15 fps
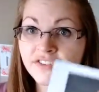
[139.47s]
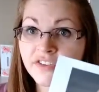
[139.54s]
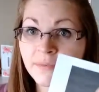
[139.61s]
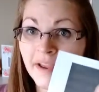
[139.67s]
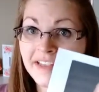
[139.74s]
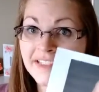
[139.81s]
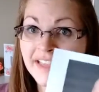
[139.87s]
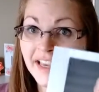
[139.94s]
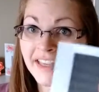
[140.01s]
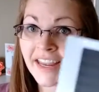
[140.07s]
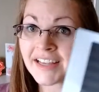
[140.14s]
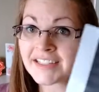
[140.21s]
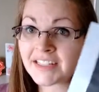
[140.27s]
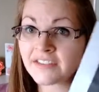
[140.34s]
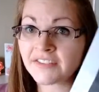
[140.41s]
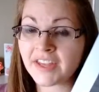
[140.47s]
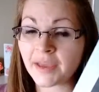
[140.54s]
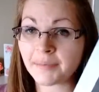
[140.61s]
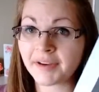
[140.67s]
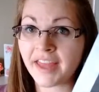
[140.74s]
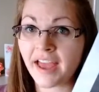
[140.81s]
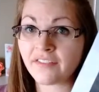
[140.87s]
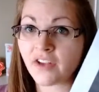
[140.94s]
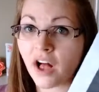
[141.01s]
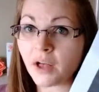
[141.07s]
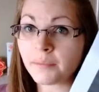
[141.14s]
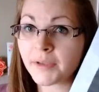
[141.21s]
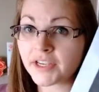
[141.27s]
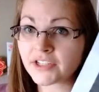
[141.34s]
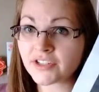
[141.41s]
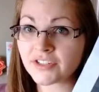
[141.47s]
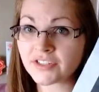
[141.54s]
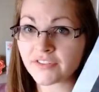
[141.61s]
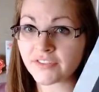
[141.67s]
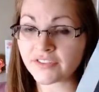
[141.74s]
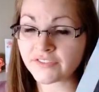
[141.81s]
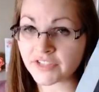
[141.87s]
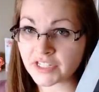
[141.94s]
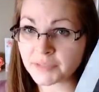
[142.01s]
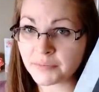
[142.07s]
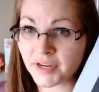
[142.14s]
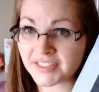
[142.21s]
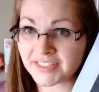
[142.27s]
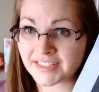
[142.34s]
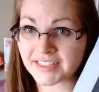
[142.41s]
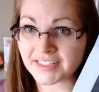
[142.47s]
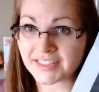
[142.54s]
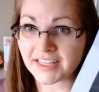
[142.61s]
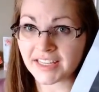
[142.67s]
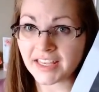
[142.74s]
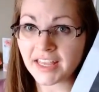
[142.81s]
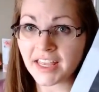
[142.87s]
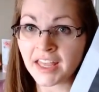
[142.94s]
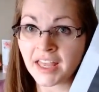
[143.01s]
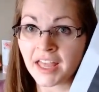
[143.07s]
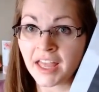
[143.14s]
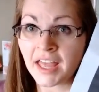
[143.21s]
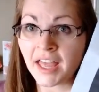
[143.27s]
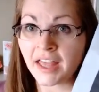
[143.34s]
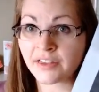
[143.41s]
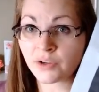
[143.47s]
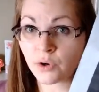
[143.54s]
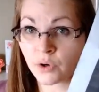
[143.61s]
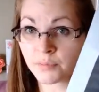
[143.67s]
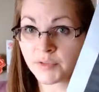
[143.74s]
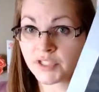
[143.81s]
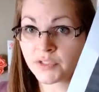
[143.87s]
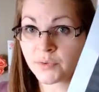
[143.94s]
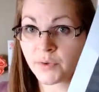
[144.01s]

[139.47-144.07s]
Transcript: for my second activity, I'm going to have all pictures of the First Presidency and the Quorum of